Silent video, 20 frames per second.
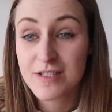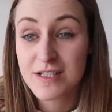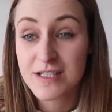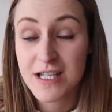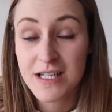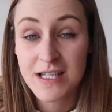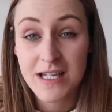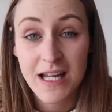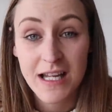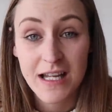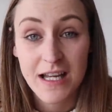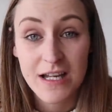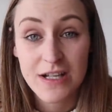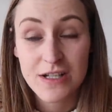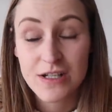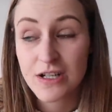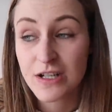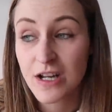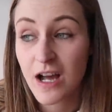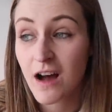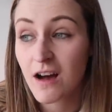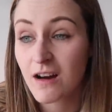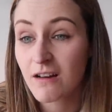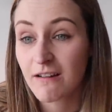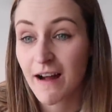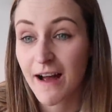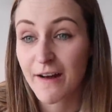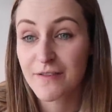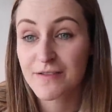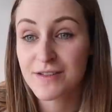to knit and do yarn
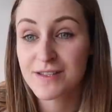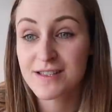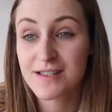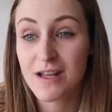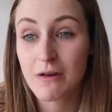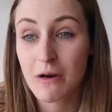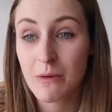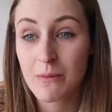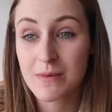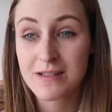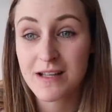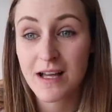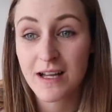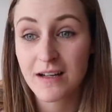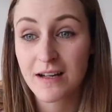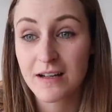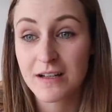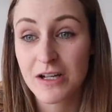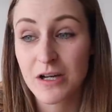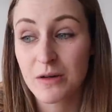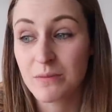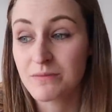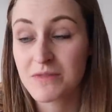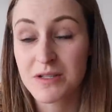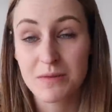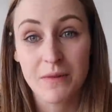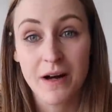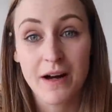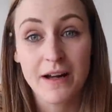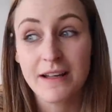crafts so it was like I'd come to
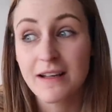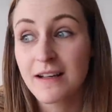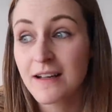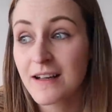my